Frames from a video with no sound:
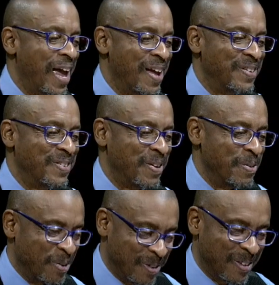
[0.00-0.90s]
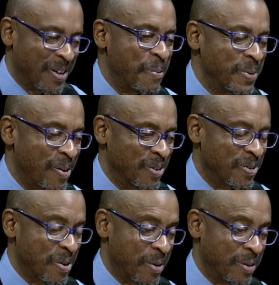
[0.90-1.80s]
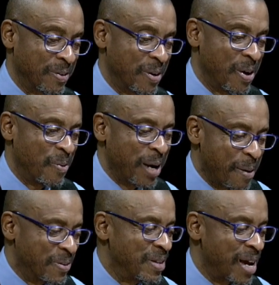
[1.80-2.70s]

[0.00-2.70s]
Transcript: as, and you just tell me those stories, what happens